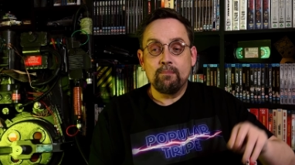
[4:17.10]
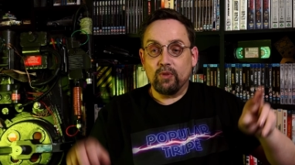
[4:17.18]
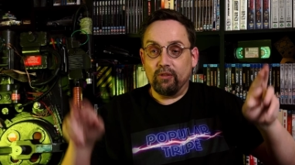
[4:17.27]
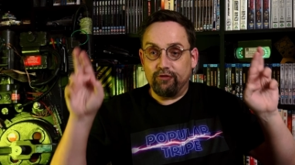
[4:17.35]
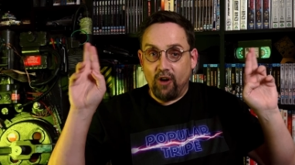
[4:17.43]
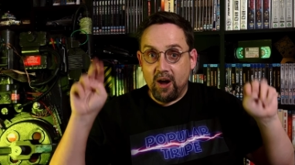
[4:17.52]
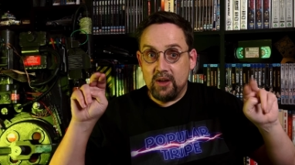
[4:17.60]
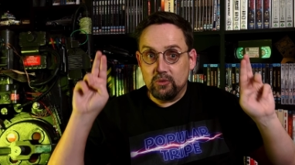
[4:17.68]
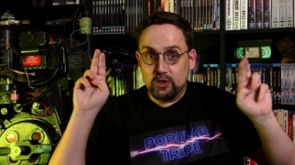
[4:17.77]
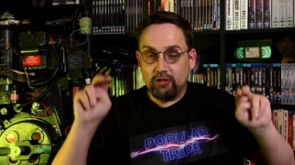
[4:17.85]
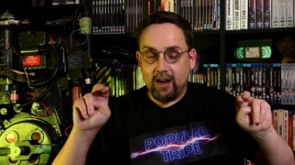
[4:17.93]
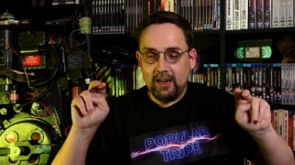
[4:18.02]
the final
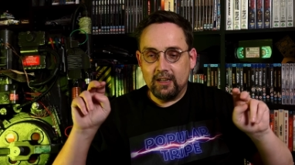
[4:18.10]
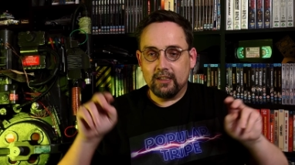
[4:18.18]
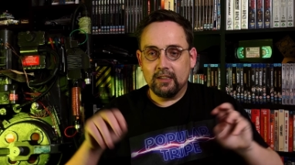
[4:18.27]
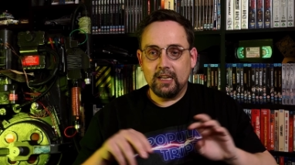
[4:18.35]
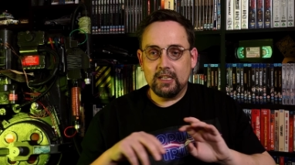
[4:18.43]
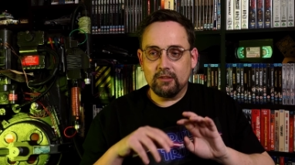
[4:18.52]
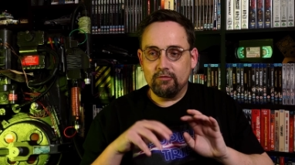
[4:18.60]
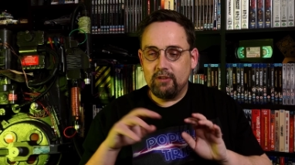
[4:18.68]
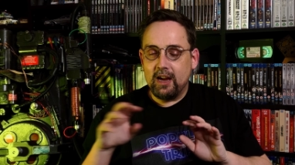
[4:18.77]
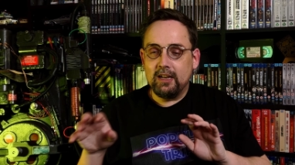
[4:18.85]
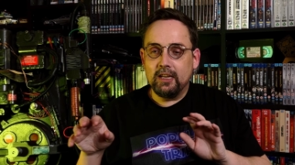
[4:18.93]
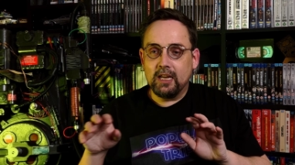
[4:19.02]
trailer isn't
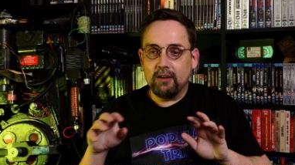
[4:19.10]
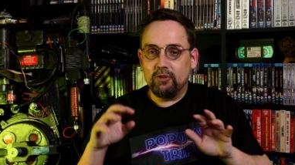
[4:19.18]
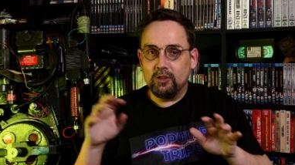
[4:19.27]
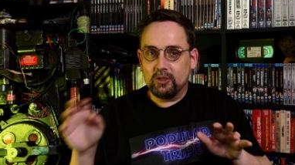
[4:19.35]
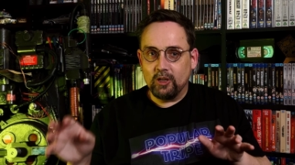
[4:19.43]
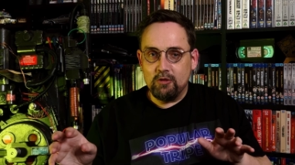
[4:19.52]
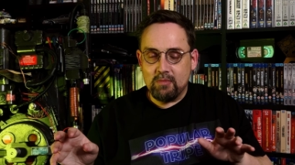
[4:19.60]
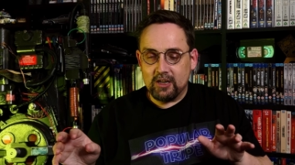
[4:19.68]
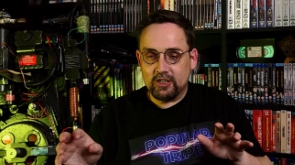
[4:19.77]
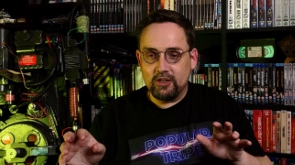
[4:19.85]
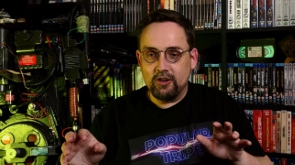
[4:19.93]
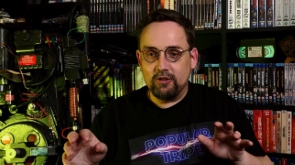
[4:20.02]
really giving you too
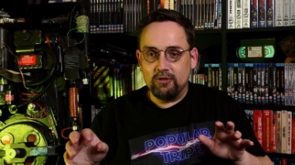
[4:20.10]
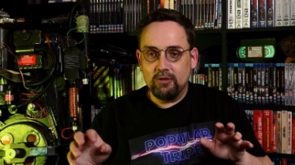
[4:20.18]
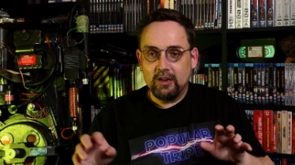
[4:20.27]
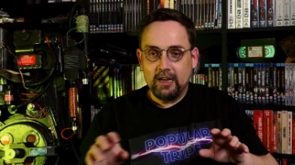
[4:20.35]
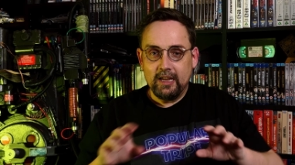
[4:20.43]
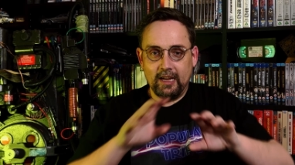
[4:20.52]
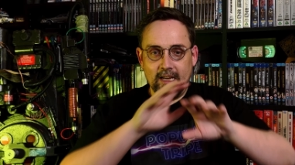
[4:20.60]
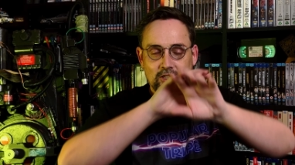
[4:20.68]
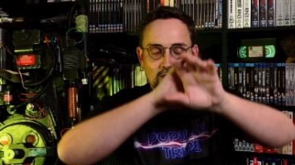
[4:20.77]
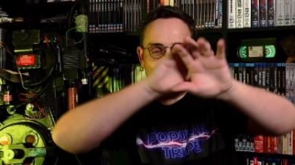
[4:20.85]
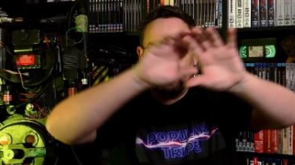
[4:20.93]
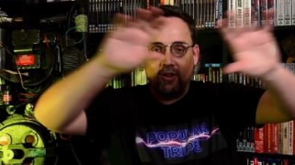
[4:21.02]
much new it's
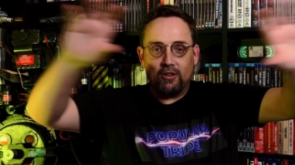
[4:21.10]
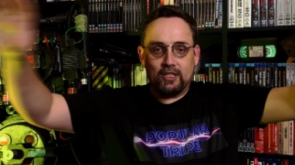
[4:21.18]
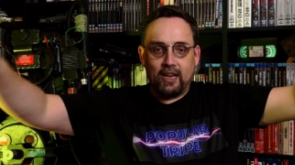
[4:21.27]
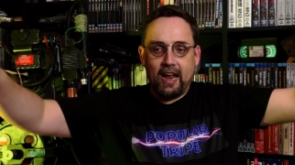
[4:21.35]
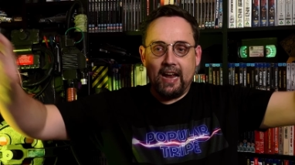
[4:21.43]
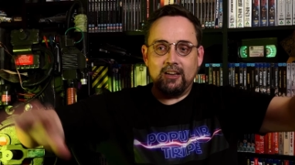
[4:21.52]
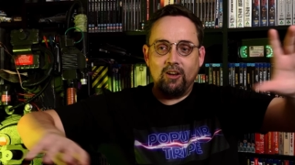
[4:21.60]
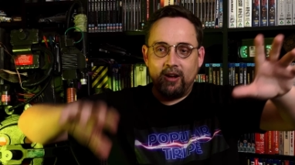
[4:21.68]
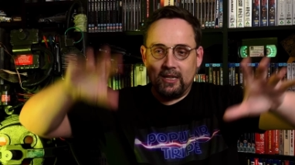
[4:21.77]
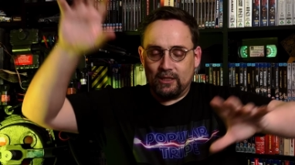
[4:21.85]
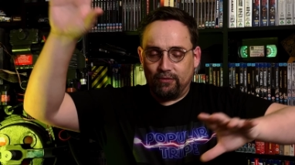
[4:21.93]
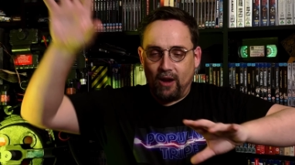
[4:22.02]
just lots of
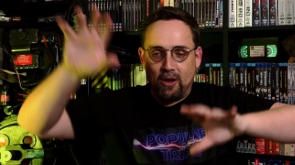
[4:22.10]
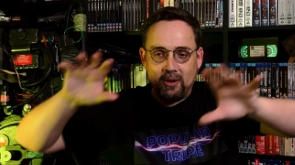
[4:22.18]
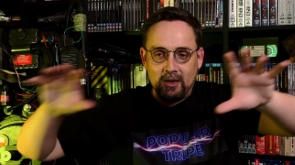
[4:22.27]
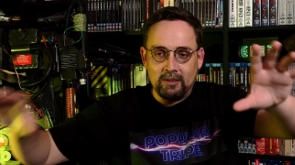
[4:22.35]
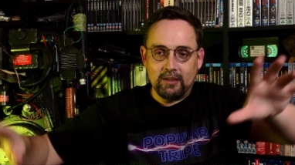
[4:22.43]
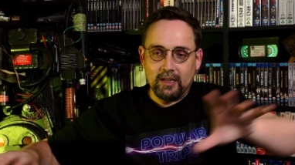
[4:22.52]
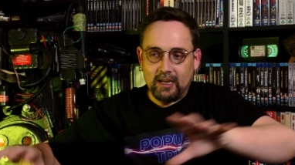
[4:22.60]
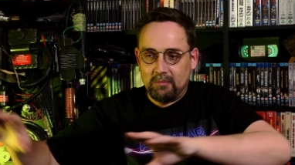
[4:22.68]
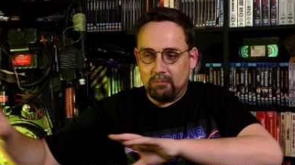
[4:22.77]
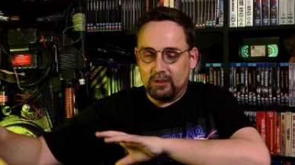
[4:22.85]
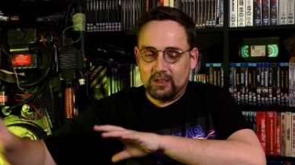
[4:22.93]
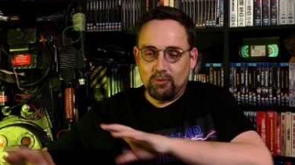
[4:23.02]
headlines floating
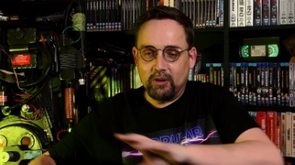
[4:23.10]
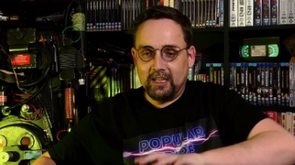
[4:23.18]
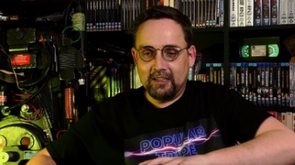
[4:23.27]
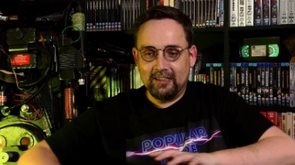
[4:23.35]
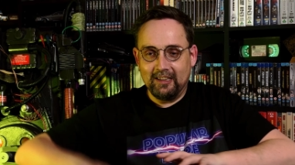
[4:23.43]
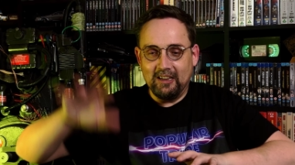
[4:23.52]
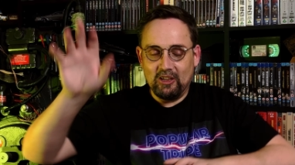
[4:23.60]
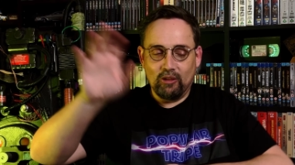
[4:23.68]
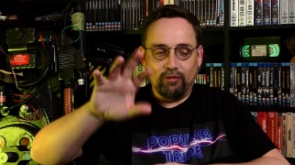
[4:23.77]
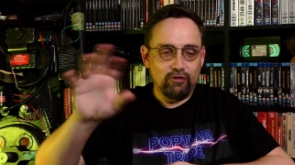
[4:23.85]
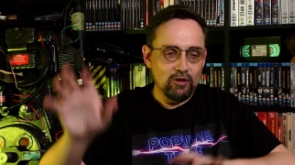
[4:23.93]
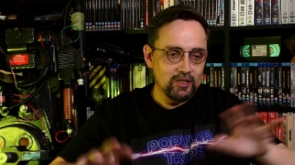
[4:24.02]
in between the
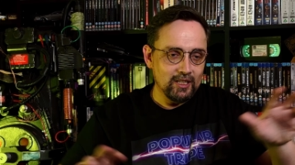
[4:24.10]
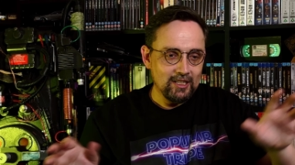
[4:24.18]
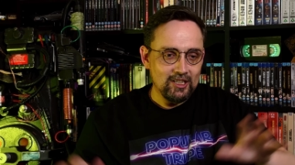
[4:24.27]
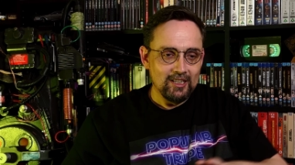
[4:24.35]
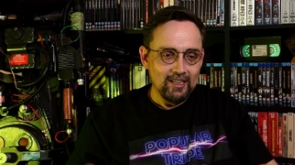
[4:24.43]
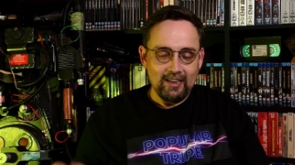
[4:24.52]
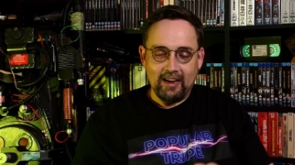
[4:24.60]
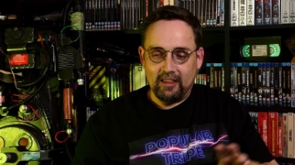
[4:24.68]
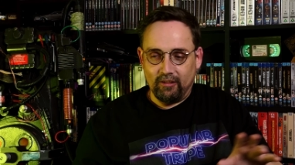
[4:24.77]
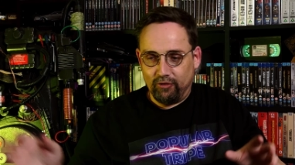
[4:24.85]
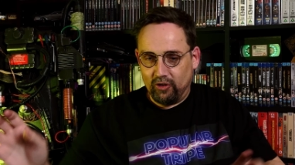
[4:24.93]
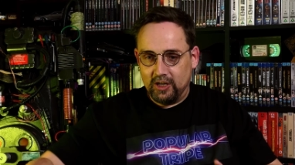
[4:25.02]
footage and
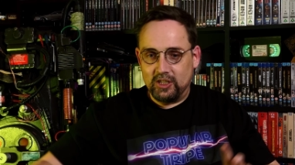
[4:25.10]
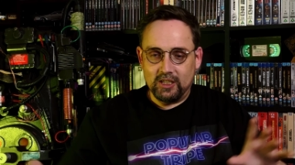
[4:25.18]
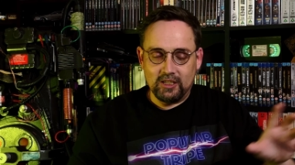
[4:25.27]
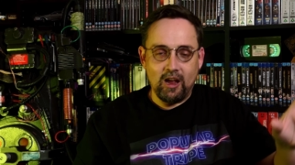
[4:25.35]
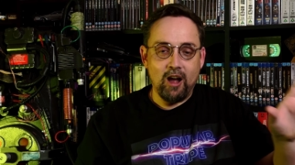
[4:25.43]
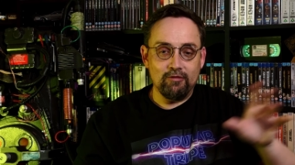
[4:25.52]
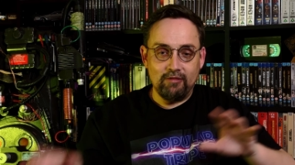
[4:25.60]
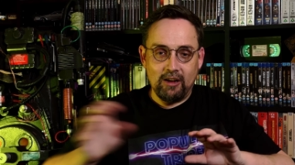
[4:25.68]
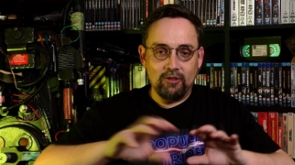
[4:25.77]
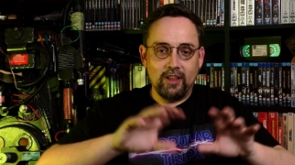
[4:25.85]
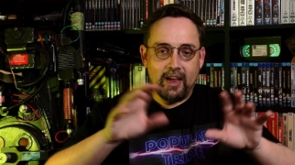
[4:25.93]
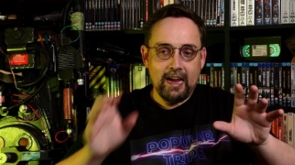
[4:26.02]
the footage is cut
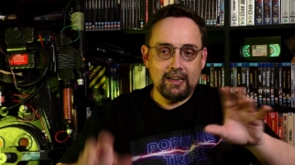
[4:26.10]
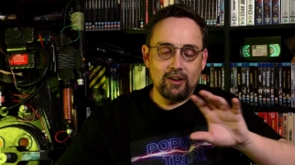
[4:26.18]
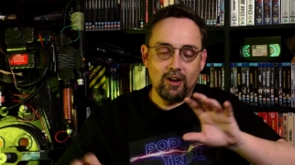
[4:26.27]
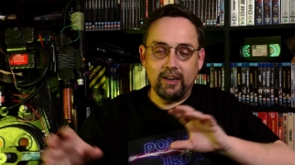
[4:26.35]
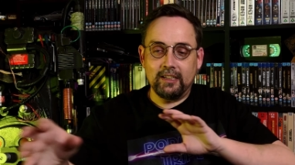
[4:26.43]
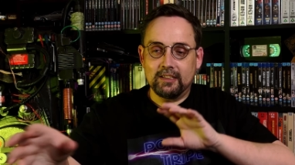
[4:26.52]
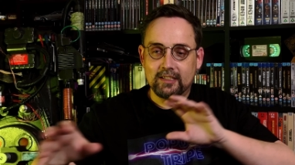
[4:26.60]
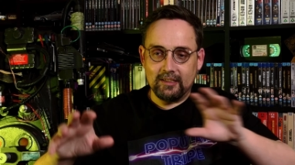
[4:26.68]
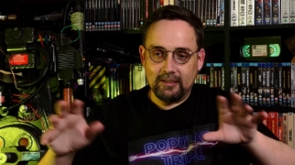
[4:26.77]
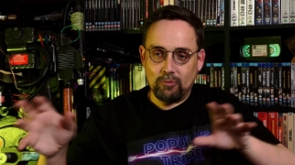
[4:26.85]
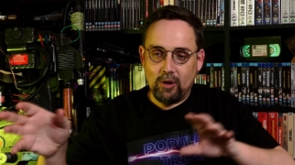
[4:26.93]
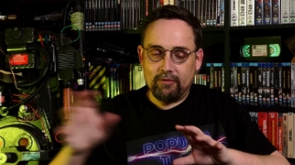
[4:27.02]
round the headlines
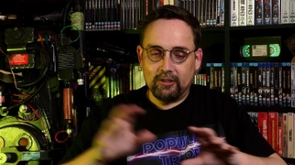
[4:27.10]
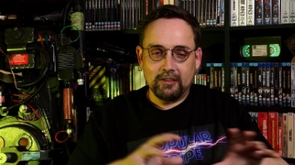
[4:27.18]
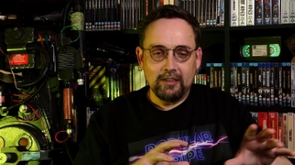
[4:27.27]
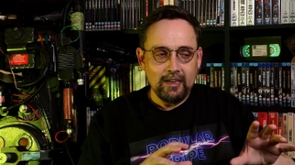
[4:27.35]
and whatever